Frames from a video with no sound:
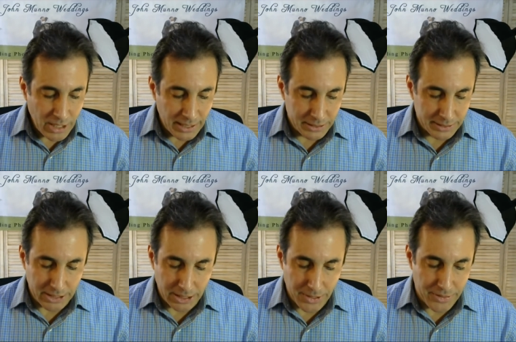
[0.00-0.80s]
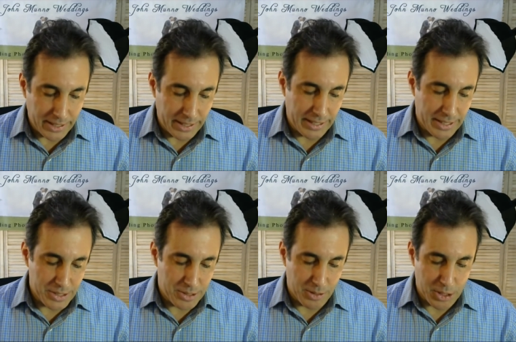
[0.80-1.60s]
The other thing
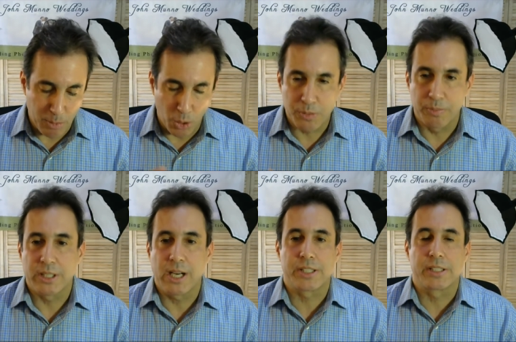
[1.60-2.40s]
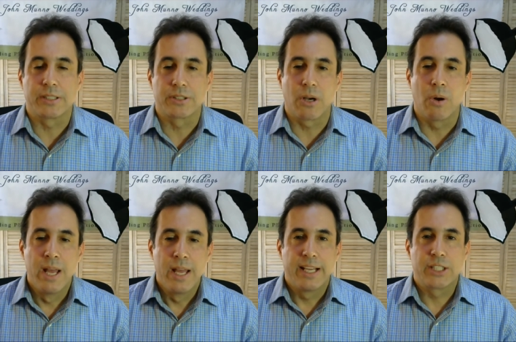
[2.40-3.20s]
is is post-production. So
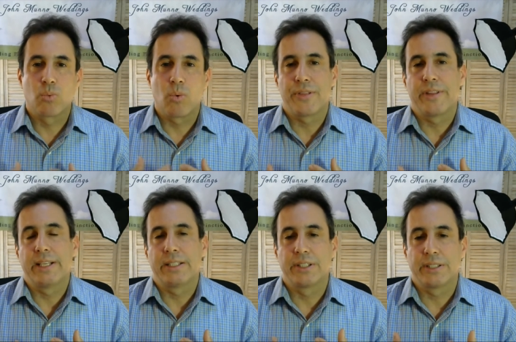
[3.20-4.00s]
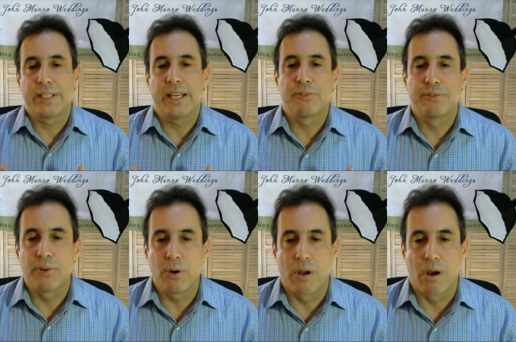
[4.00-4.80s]
it's one thing to take
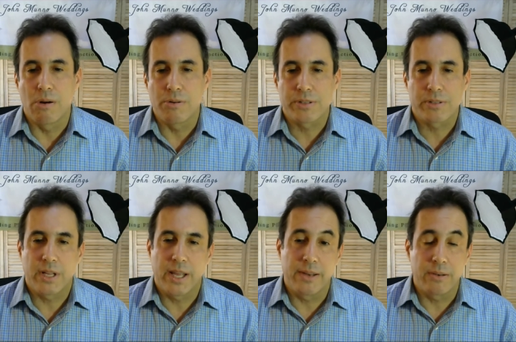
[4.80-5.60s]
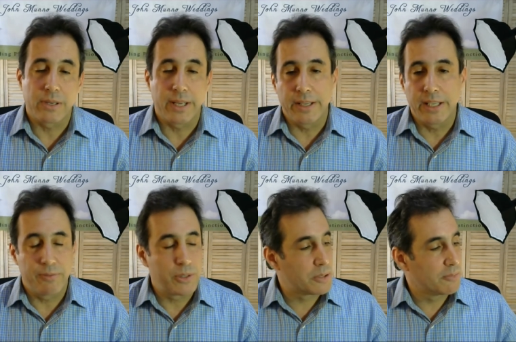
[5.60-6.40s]
photos and, okay,
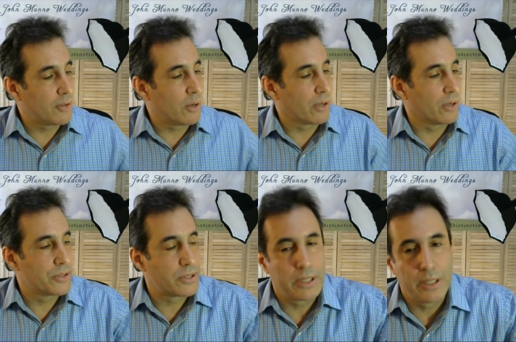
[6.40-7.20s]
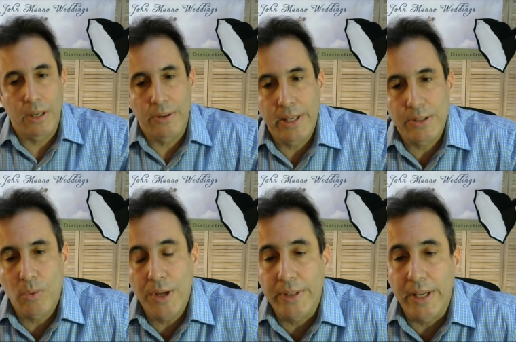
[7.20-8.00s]
give you some photos, you know, that's
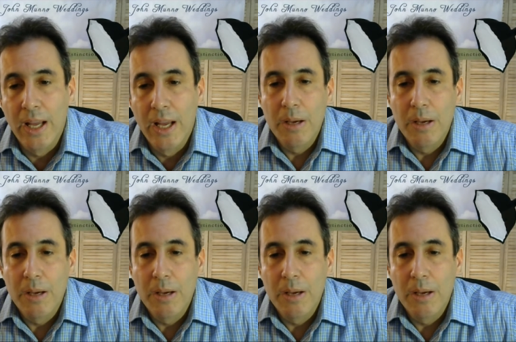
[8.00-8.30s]
one thing.